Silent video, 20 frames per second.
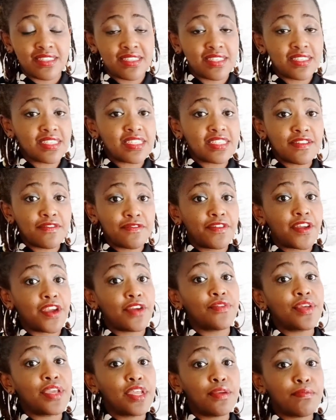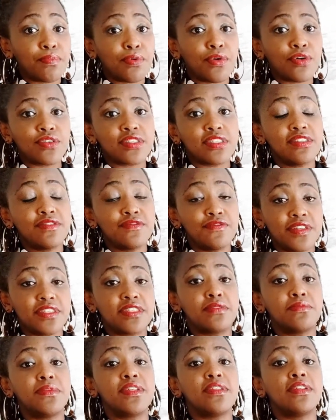This is a very important
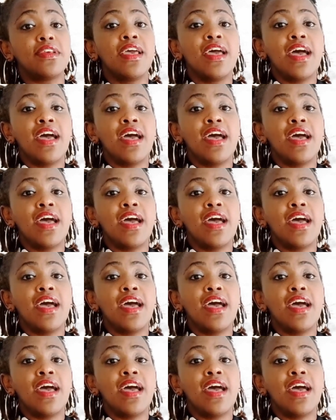vitamin,